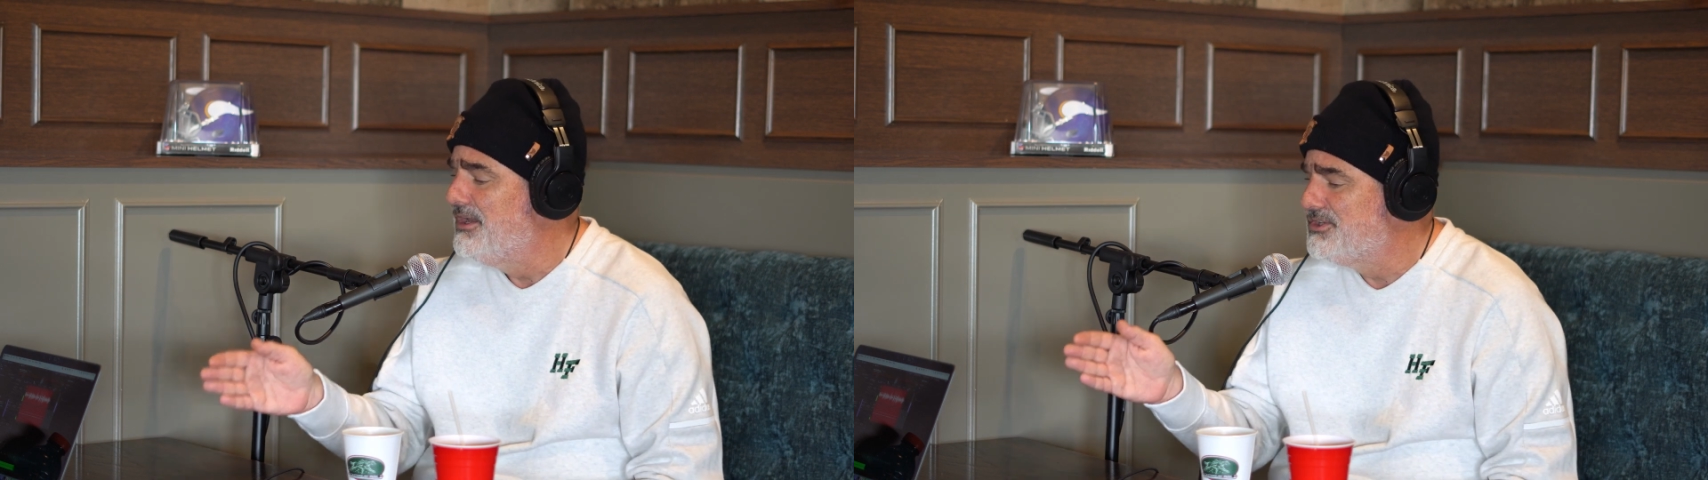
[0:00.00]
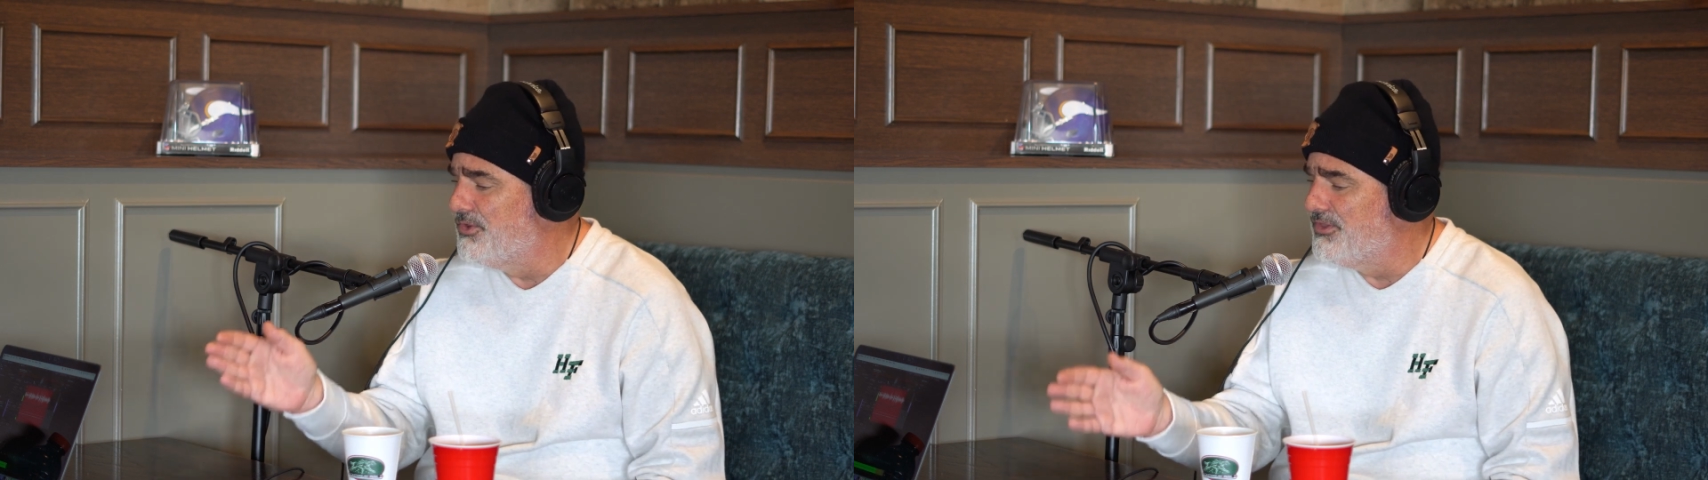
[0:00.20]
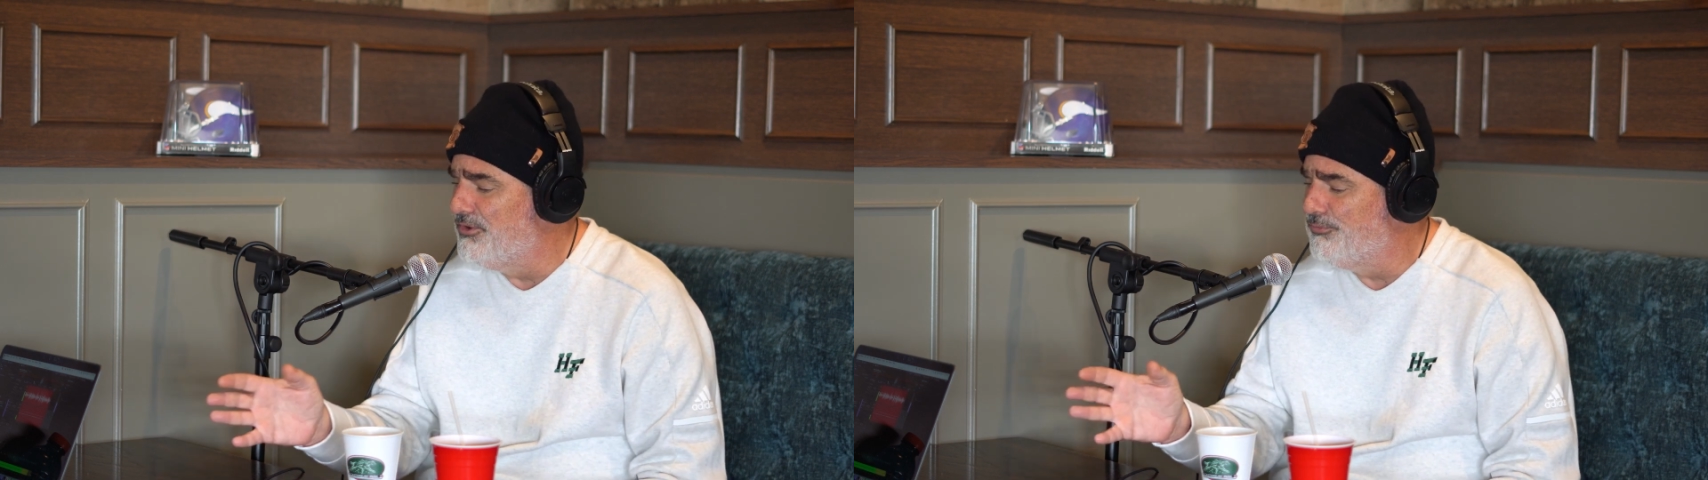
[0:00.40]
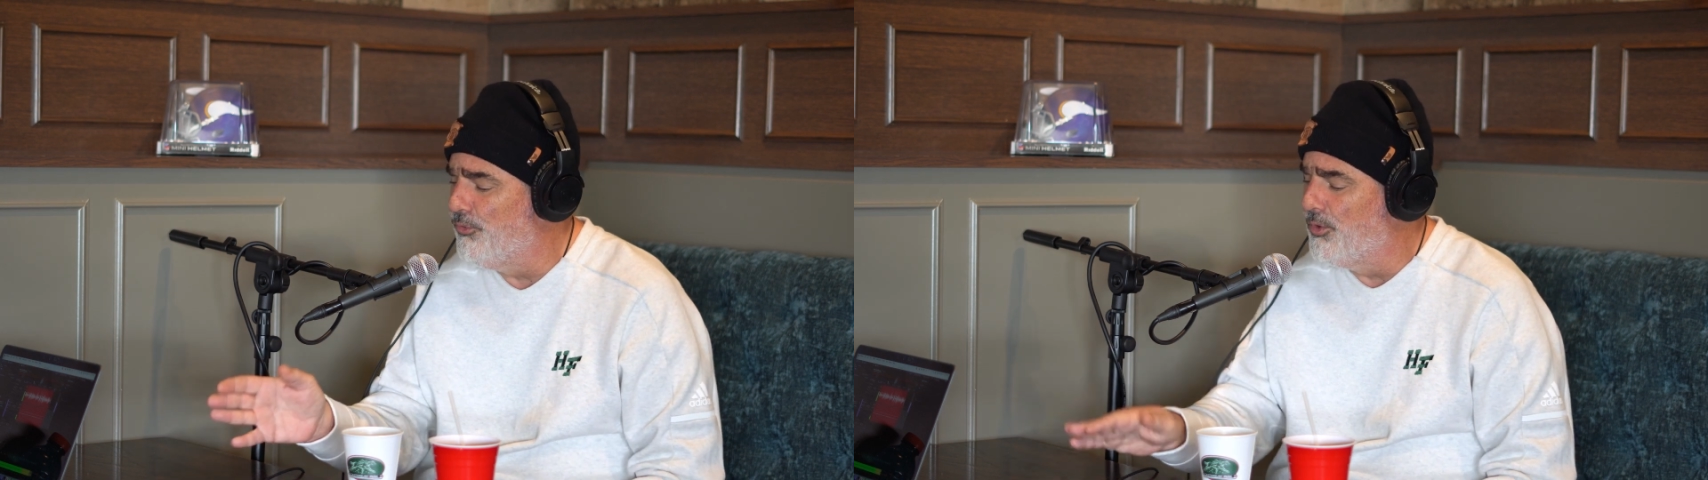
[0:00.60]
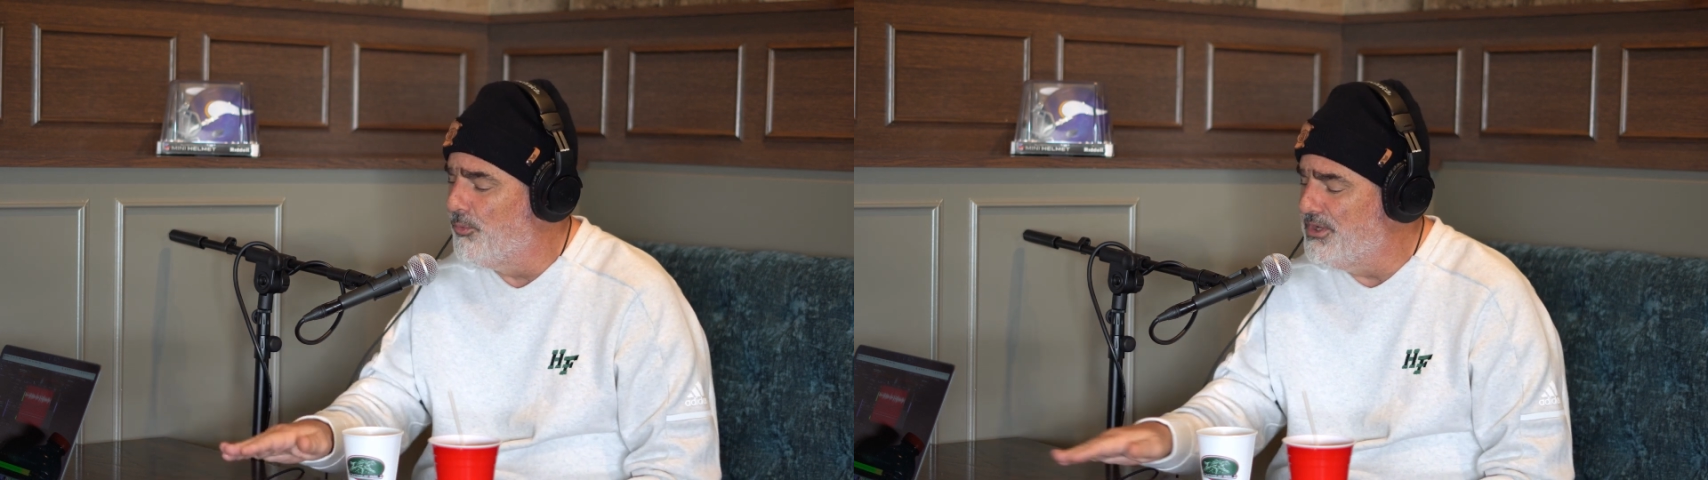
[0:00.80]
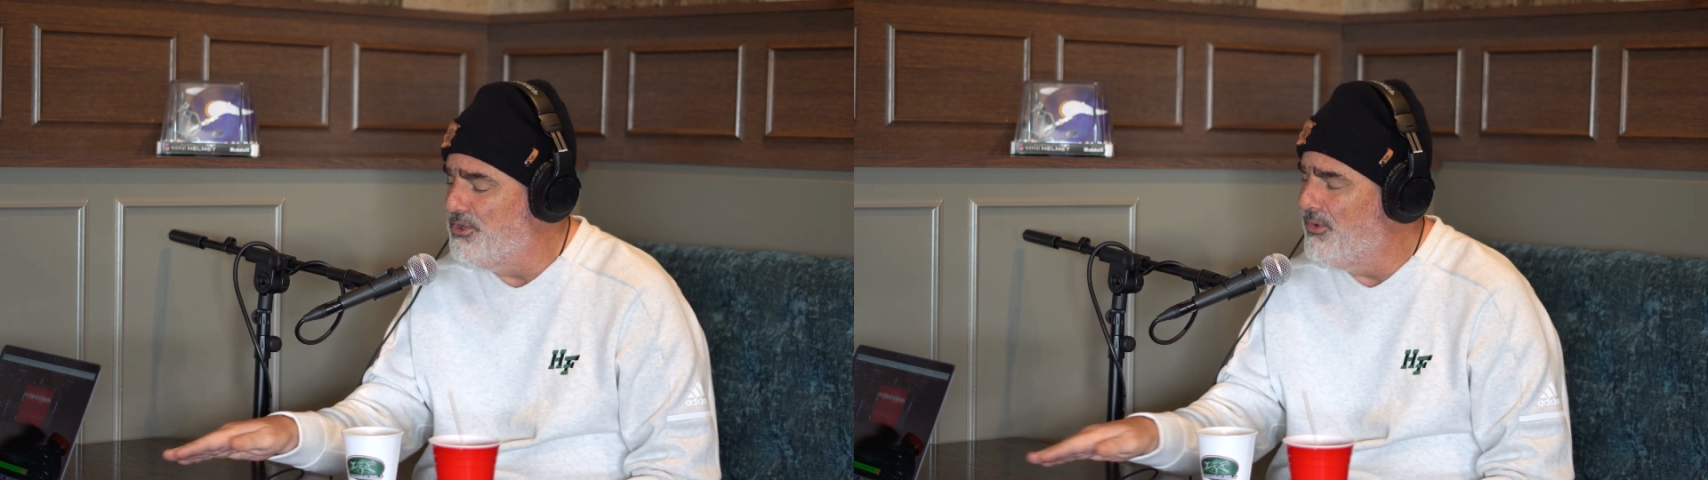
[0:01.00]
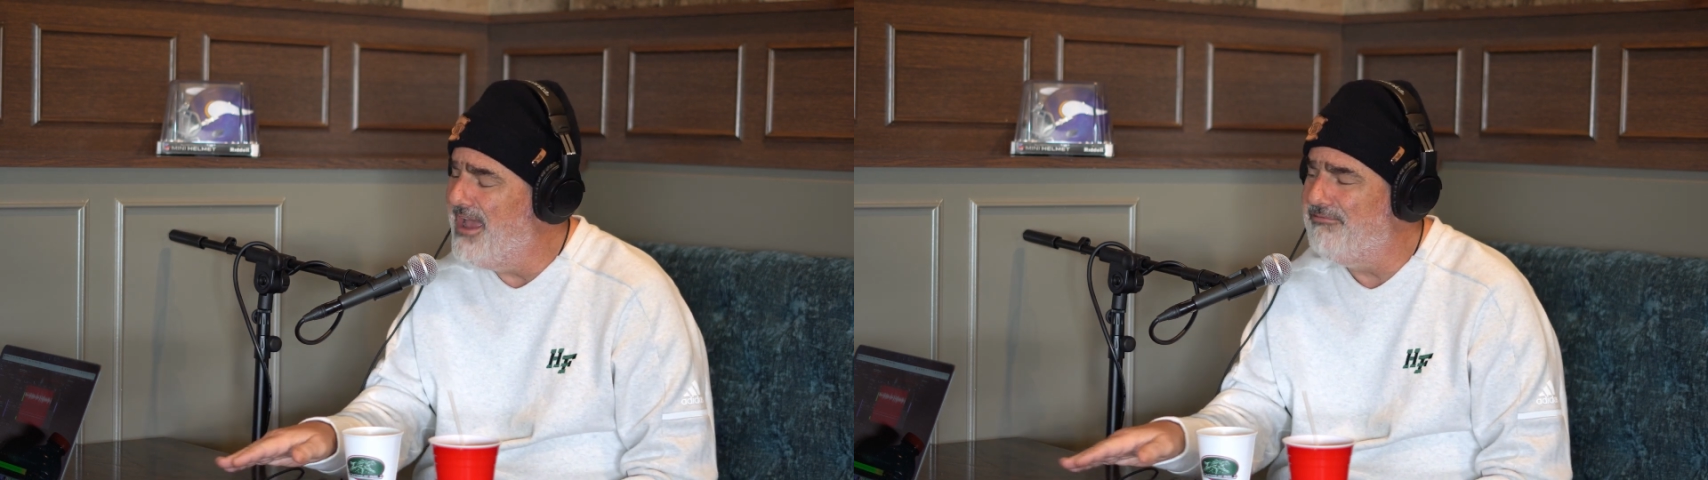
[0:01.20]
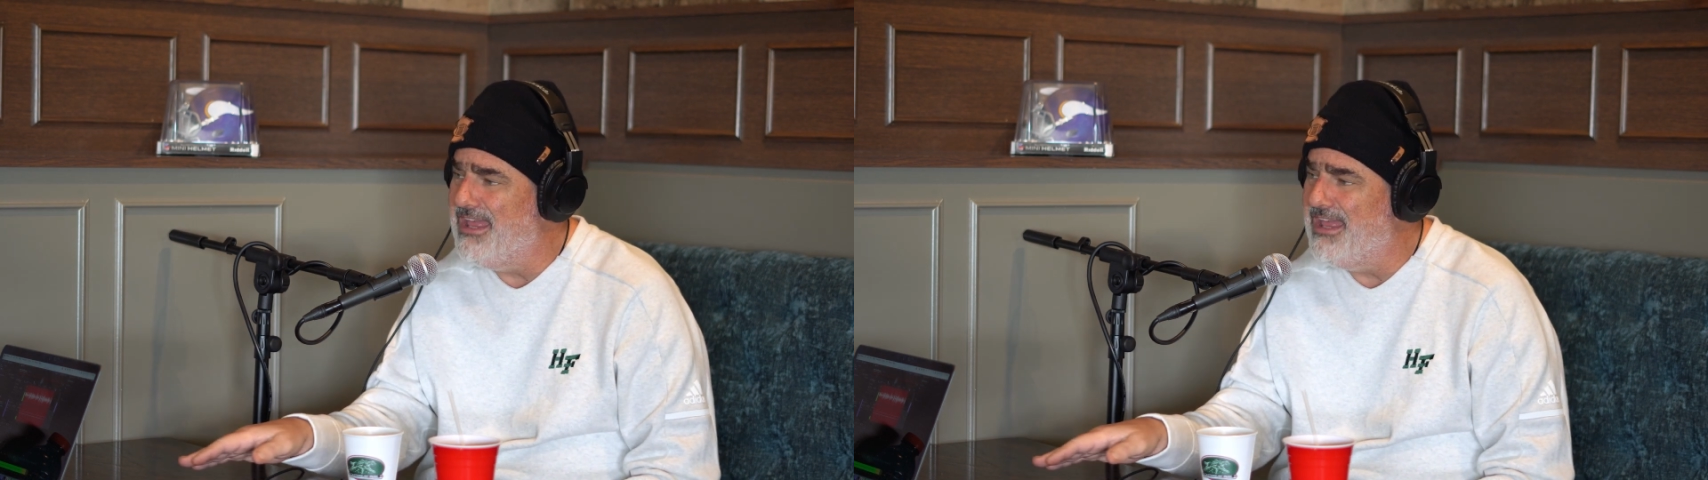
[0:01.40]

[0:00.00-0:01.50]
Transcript: So therefore, when you have